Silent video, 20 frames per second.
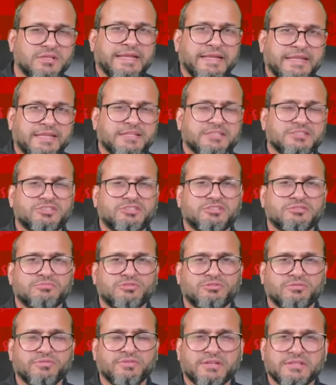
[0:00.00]
Indians to
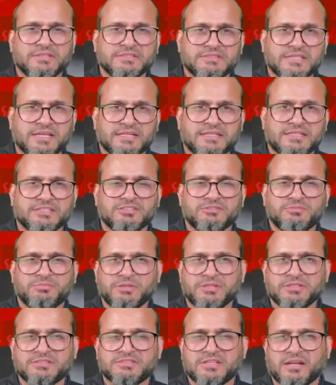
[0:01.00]
move in inside
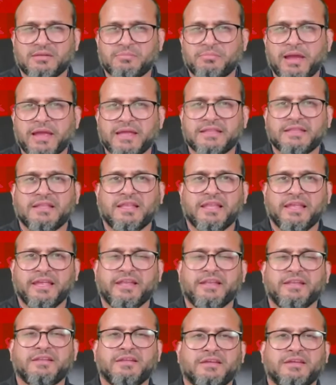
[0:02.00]
Kashmir and start buying the land,